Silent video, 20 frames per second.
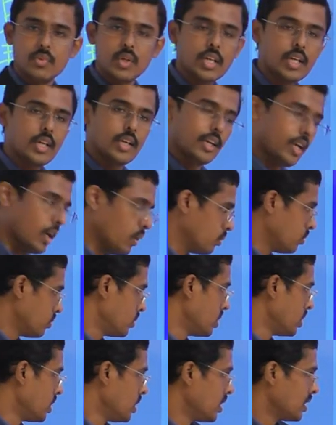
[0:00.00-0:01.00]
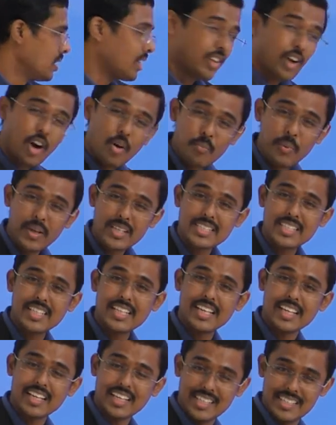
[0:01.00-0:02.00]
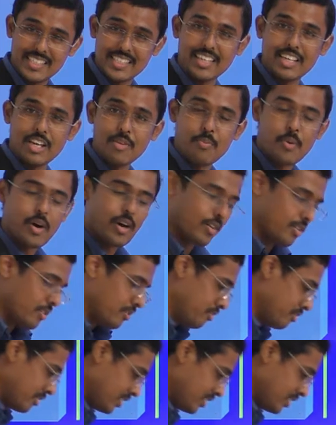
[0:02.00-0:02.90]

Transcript: Okay, now the complexity increasing keep on.